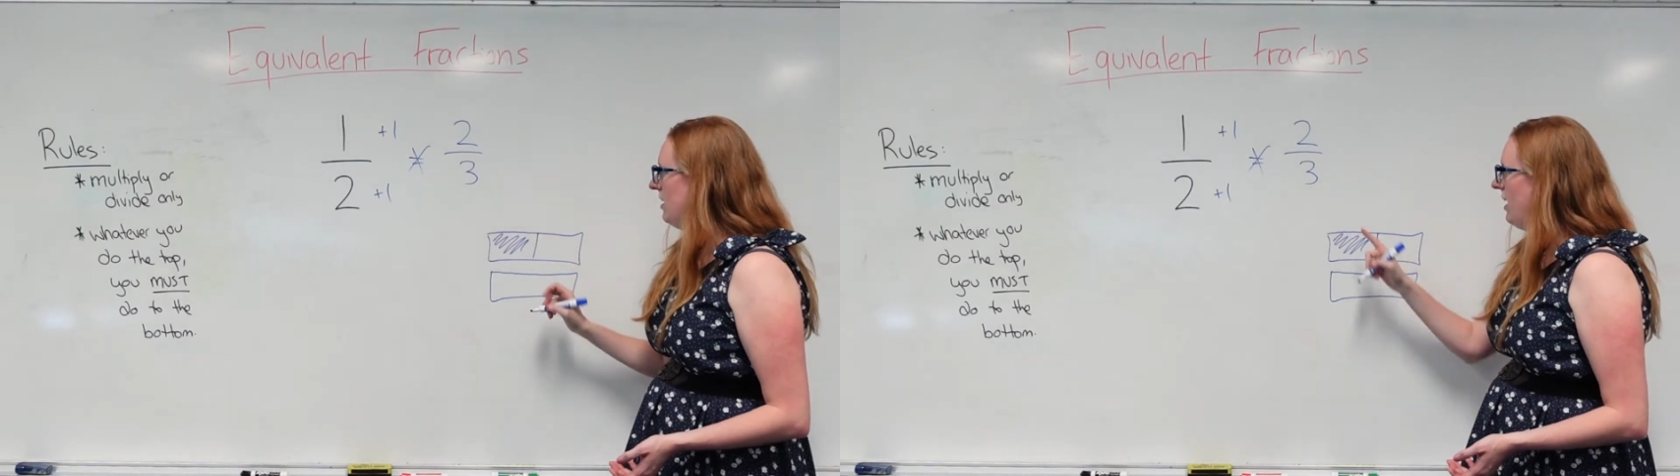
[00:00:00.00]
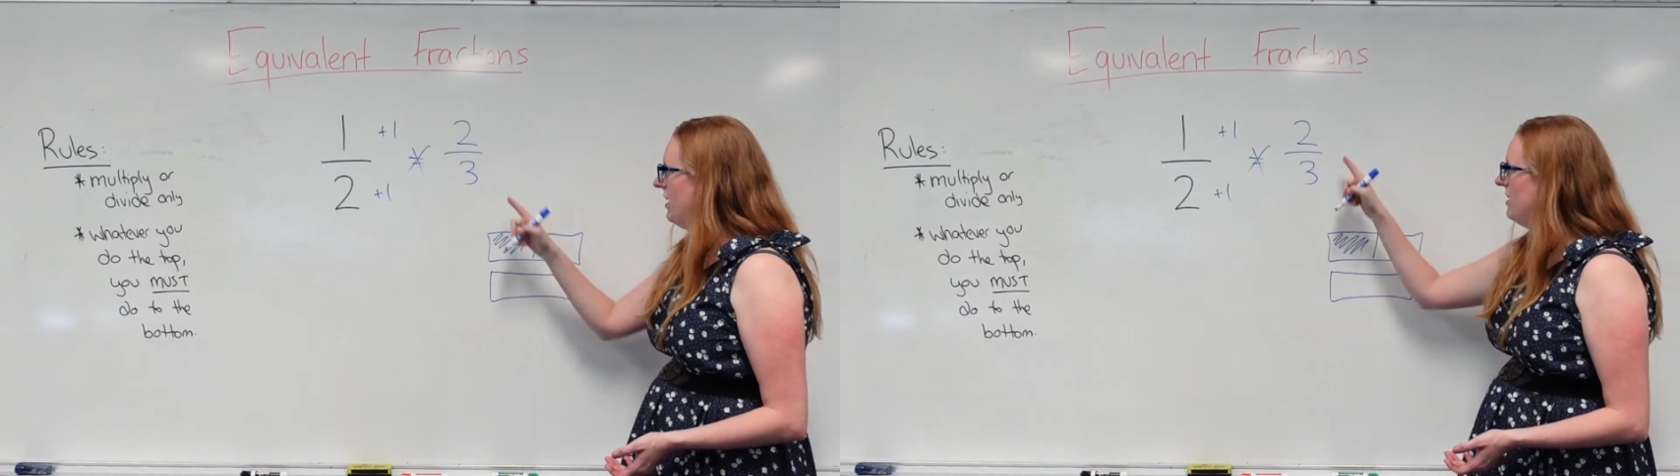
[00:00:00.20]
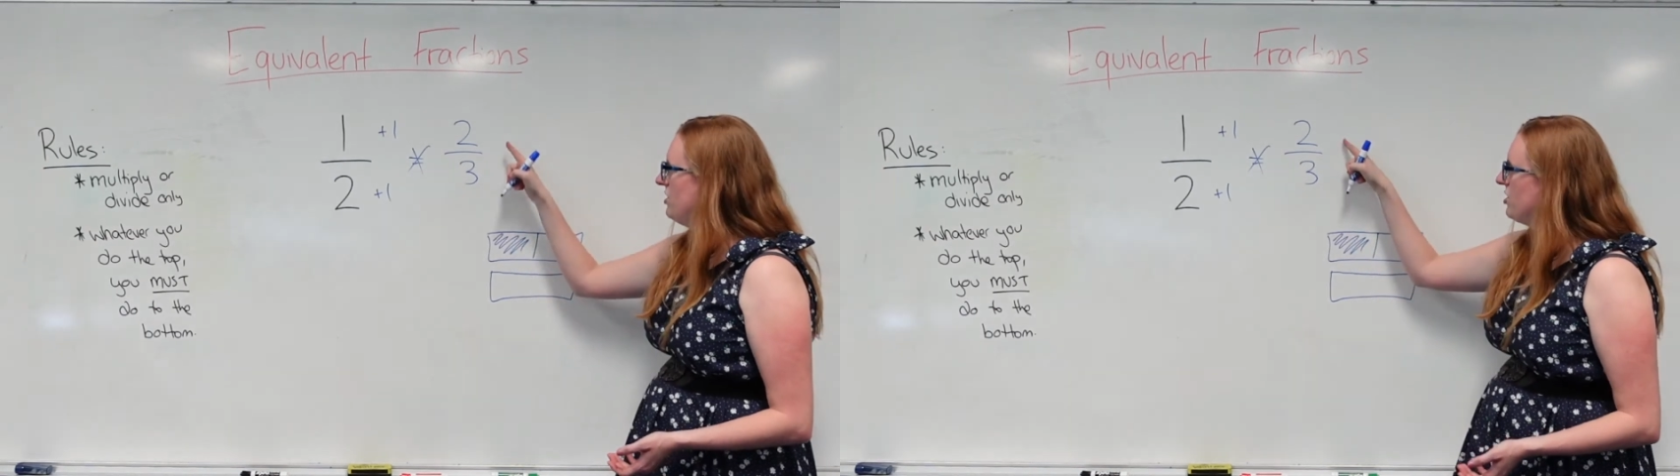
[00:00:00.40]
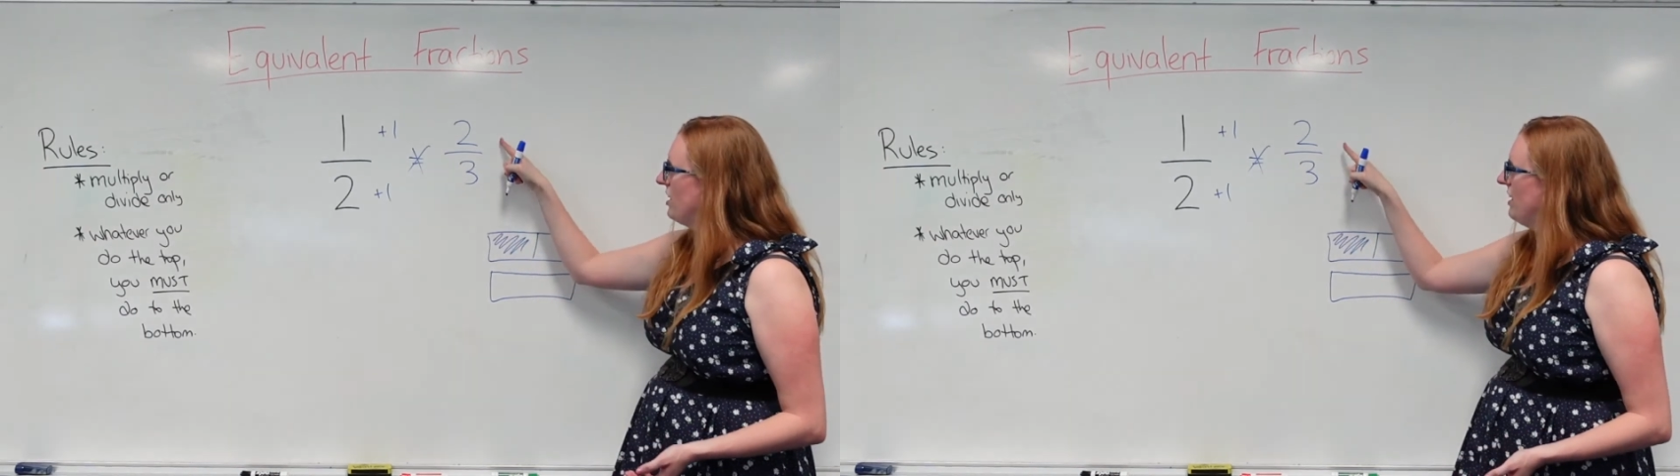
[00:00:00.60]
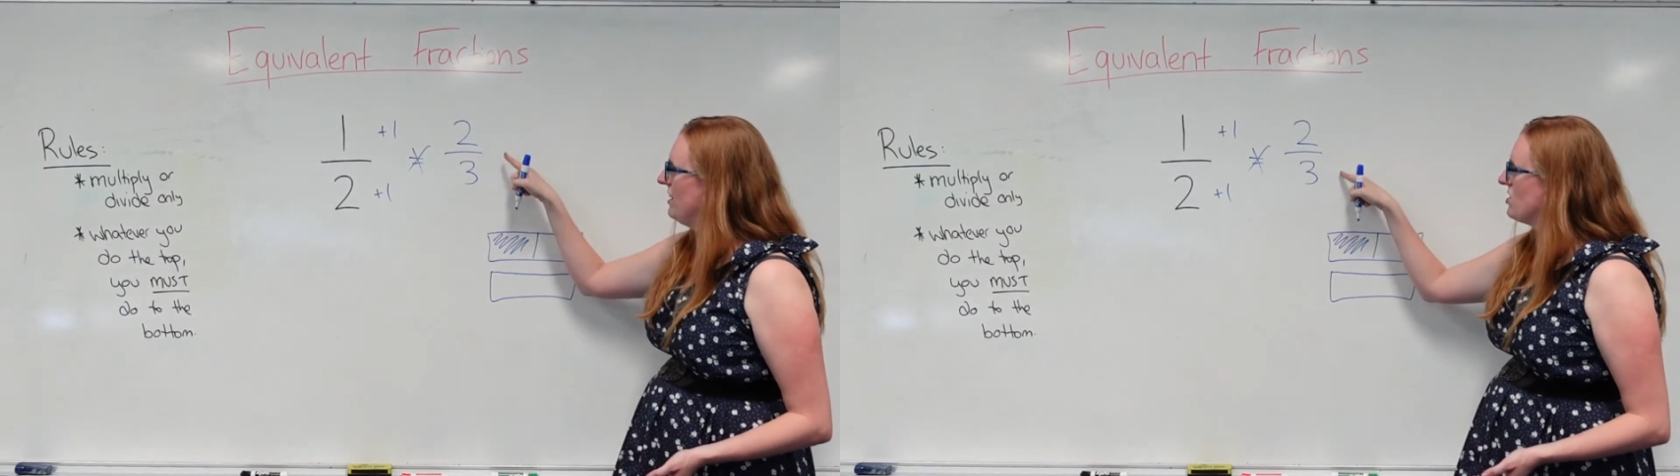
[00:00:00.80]
and then she
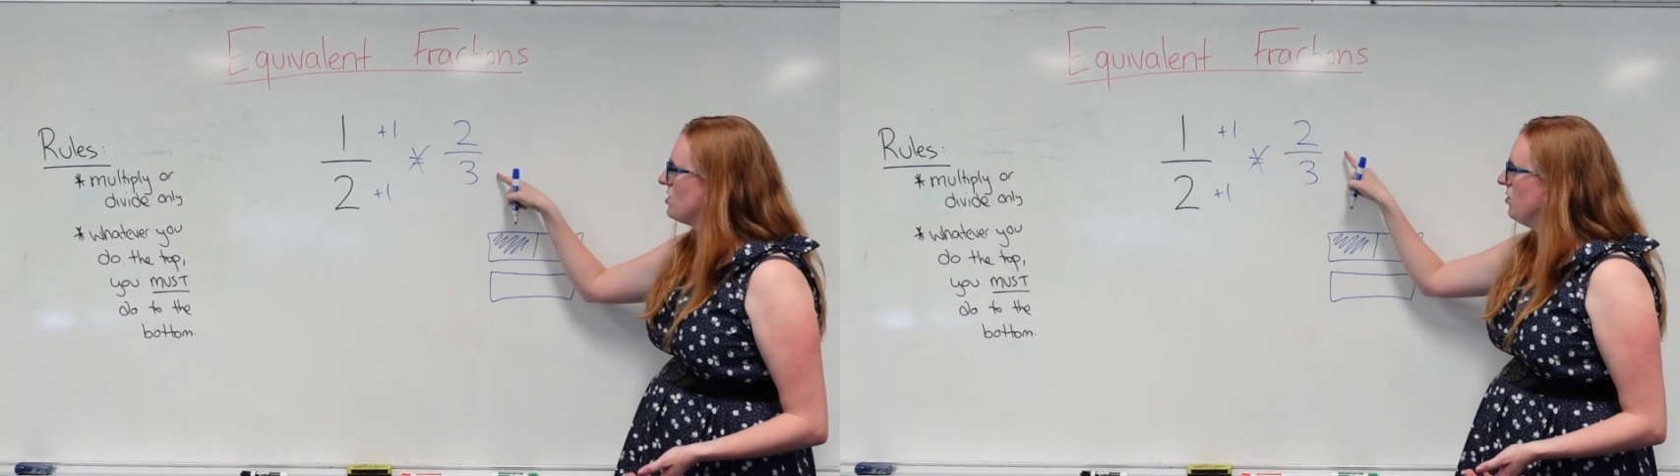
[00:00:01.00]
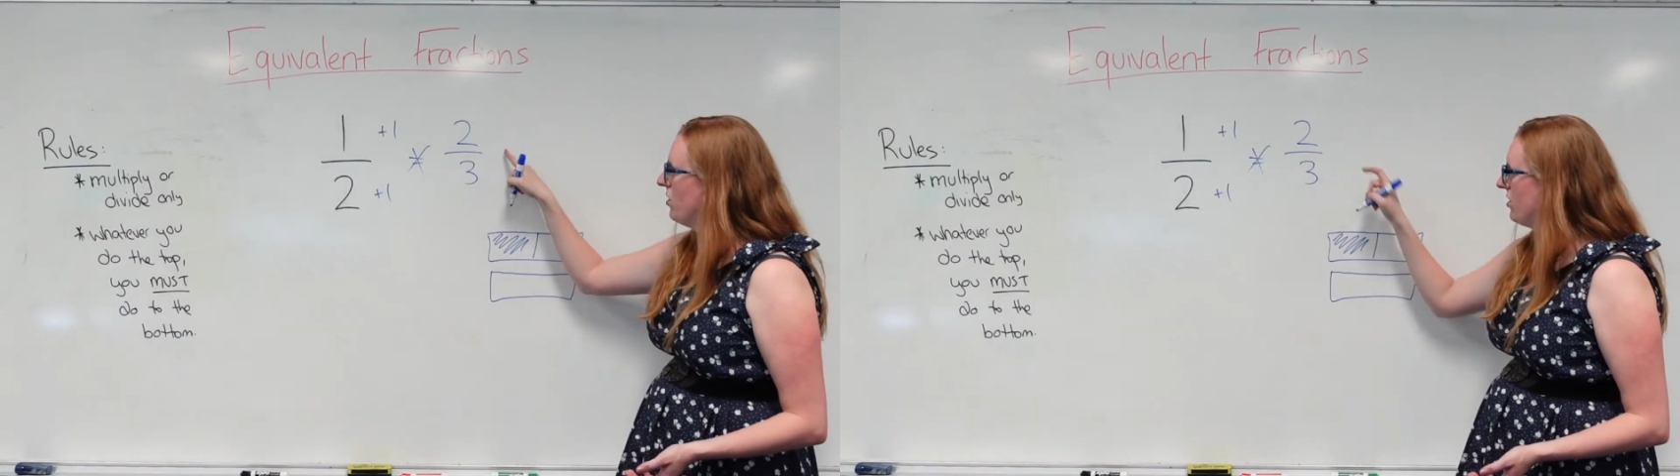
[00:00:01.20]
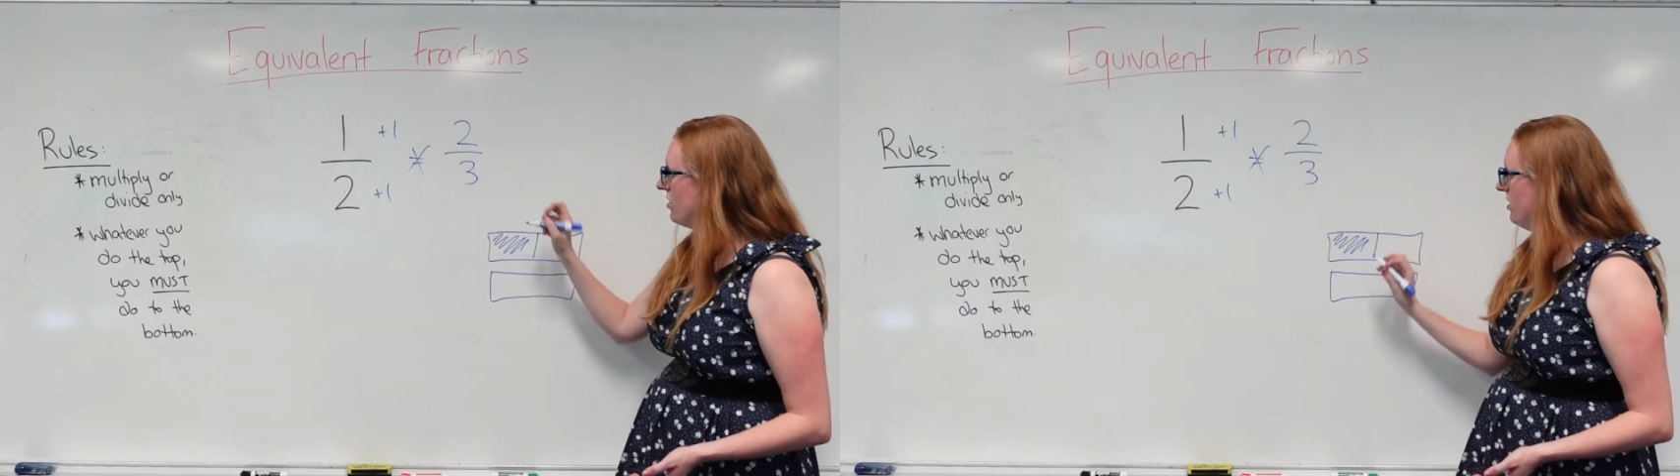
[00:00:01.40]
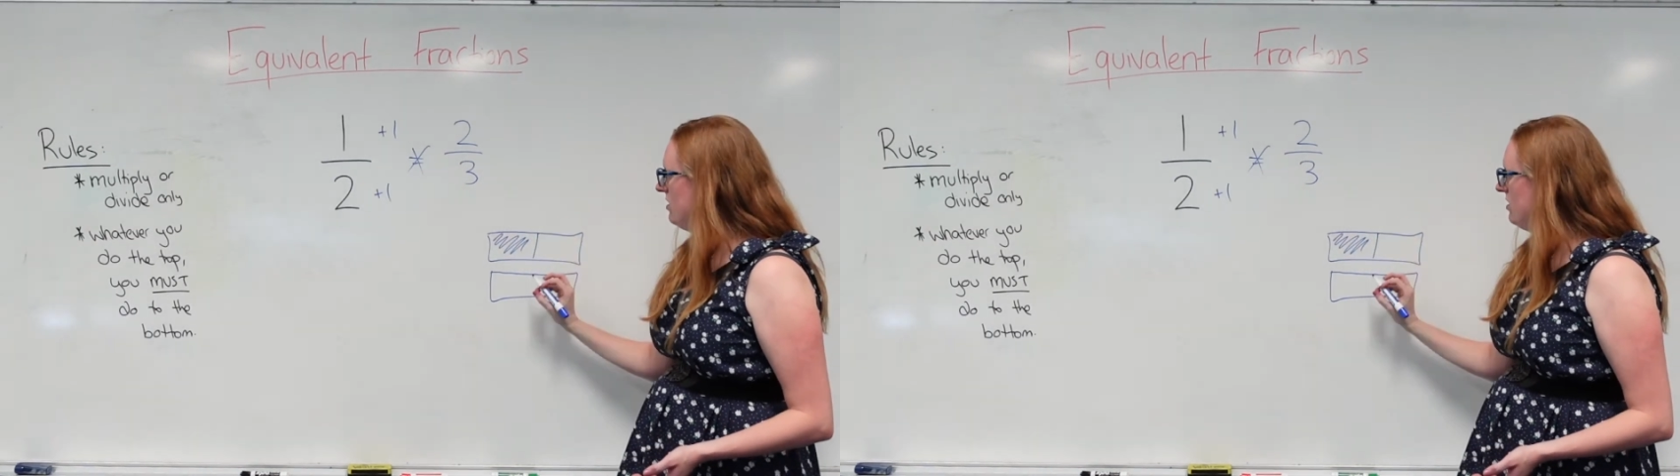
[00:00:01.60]
eats 2/3,